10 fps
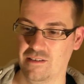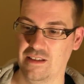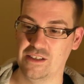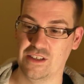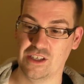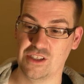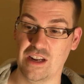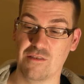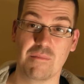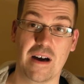That's the
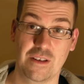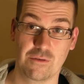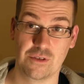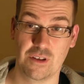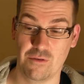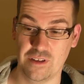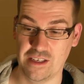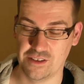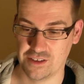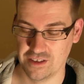extent of manuals
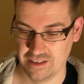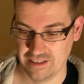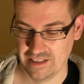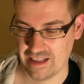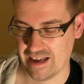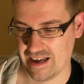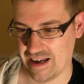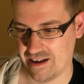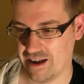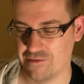nowadays.
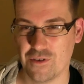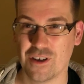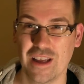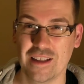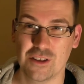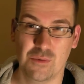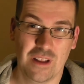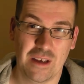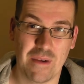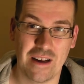And for collectors, we
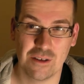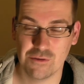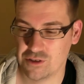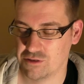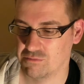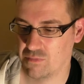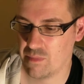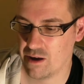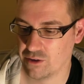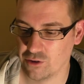like manuals. We
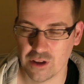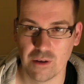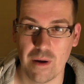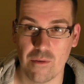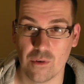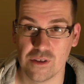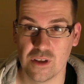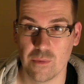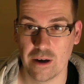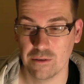may only look at them every once
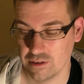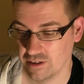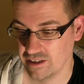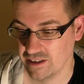in a while.